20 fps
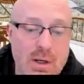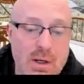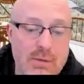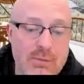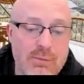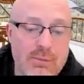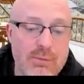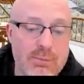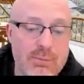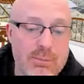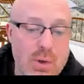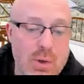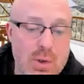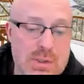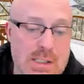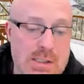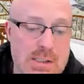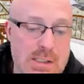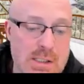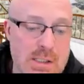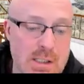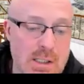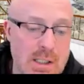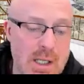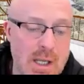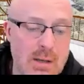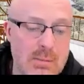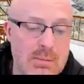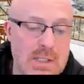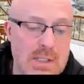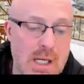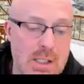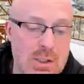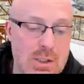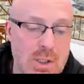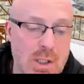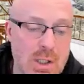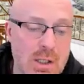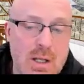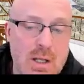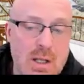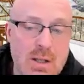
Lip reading: I've processed it in Camtasia.